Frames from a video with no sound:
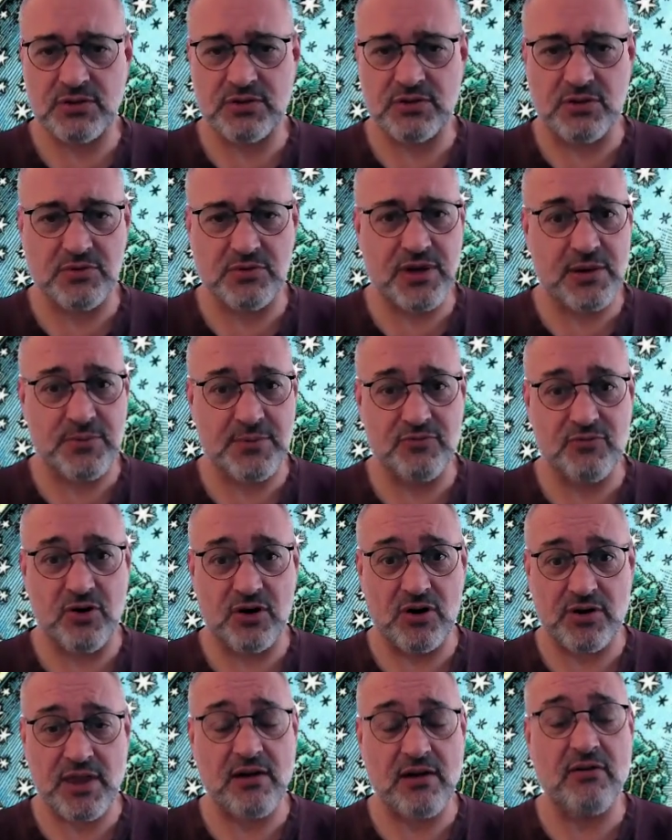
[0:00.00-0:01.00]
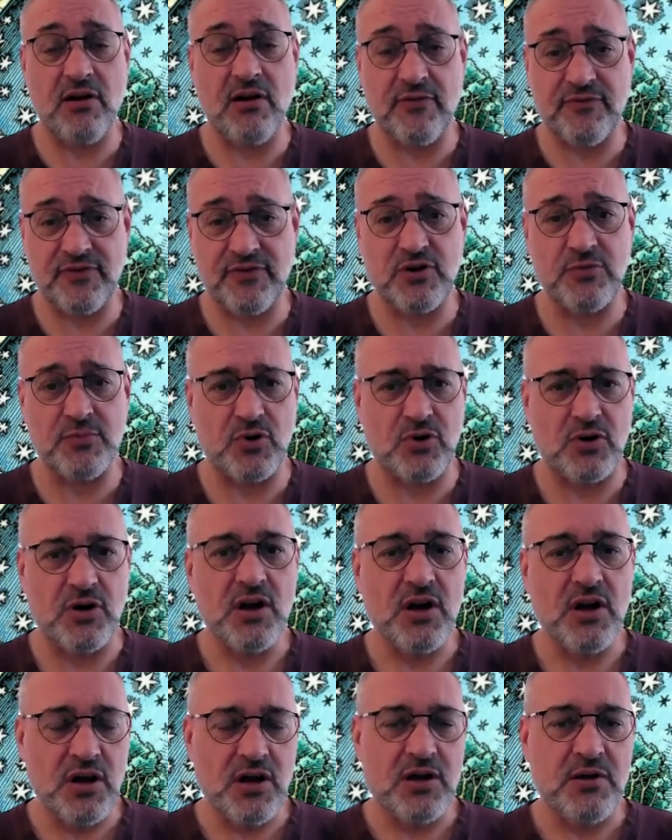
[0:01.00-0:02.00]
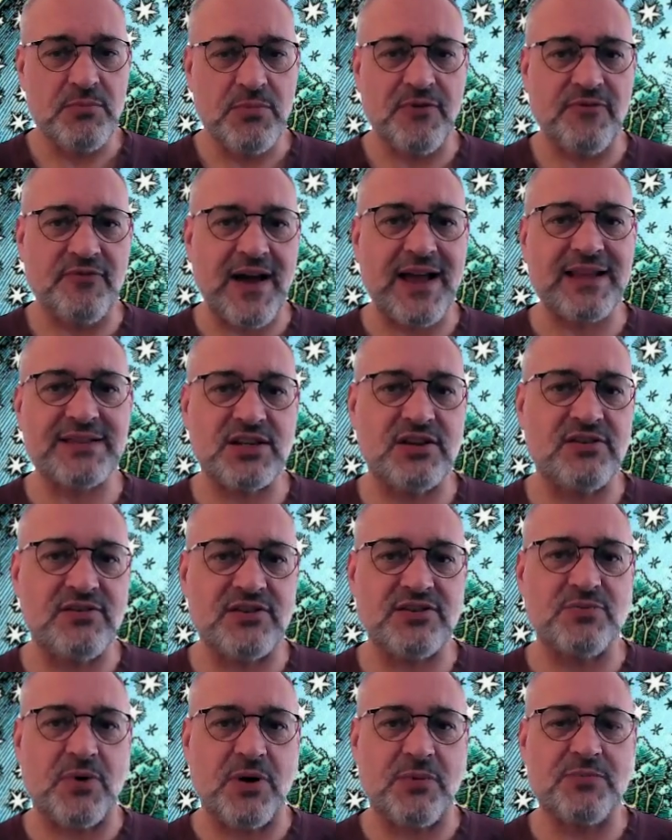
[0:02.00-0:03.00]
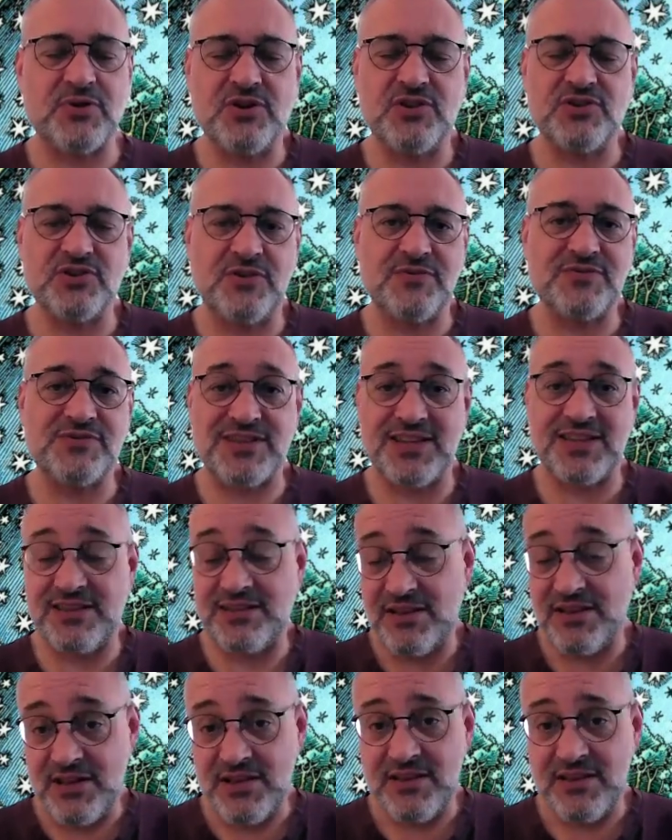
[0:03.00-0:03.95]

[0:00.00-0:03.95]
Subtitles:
Don't get me wrong. There are a few more, but Vatica is one because obviously